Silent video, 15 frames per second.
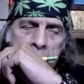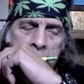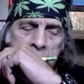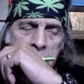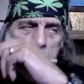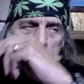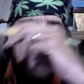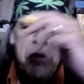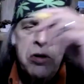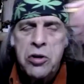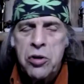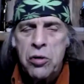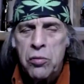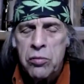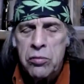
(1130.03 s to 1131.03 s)
You're using
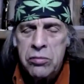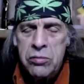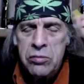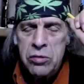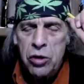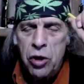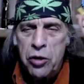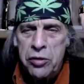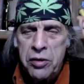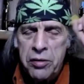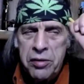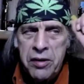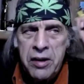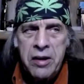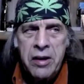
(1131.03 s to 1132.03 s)
your learned
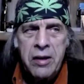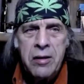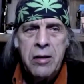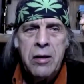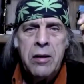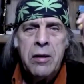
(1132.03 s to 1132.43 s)
thinking